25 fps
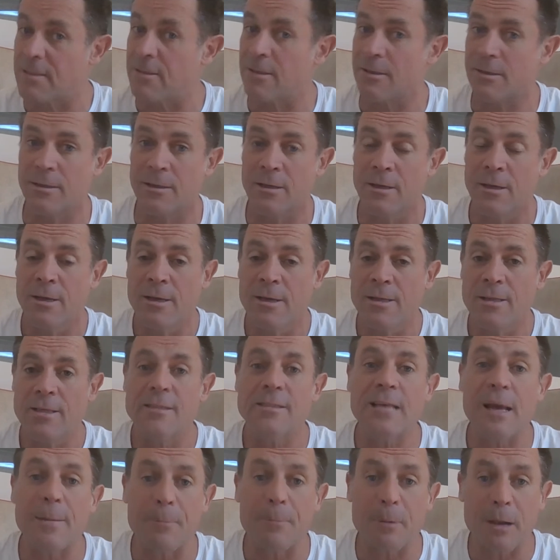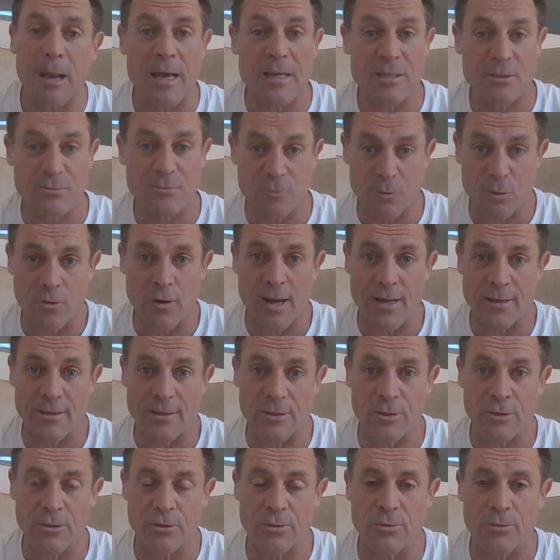the subclass
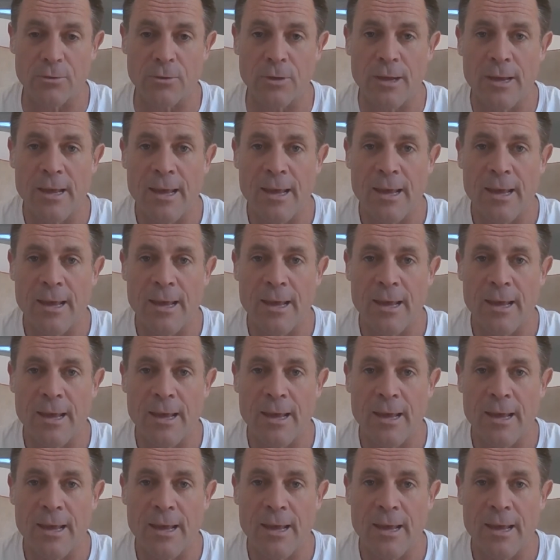482.